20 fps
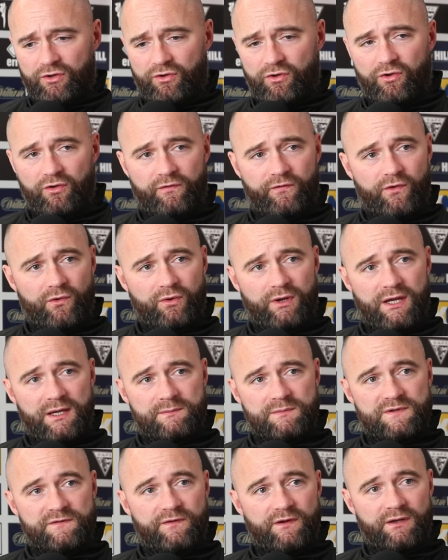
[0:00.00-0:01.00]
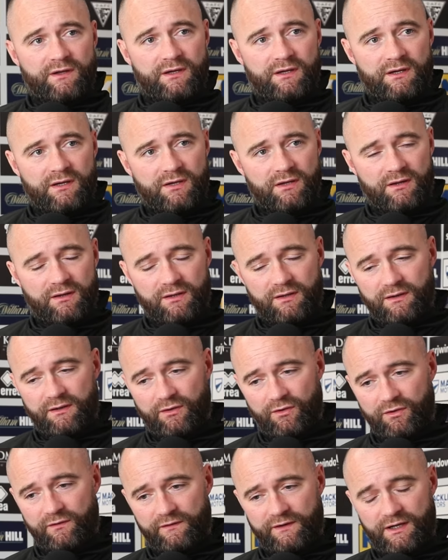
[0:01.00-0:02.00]
two full games for the
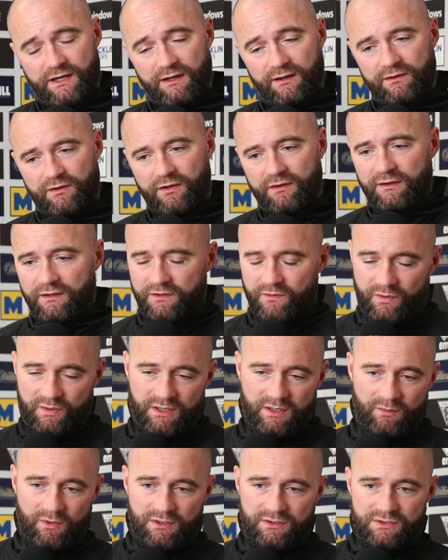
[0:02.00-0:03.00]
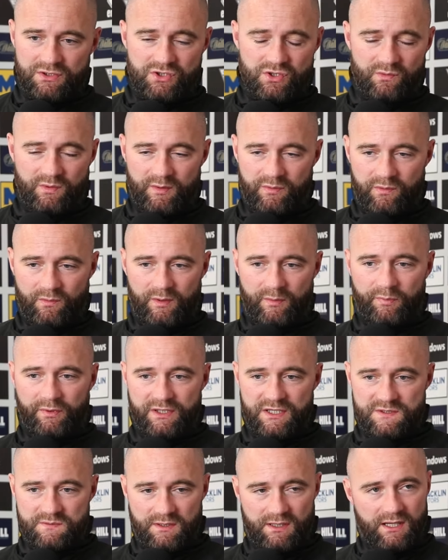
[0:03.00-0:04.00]
Northern Ireland under 21. So we're
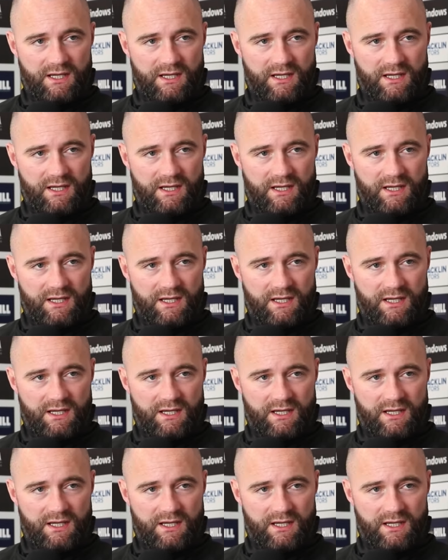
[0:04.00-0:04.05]
pleased with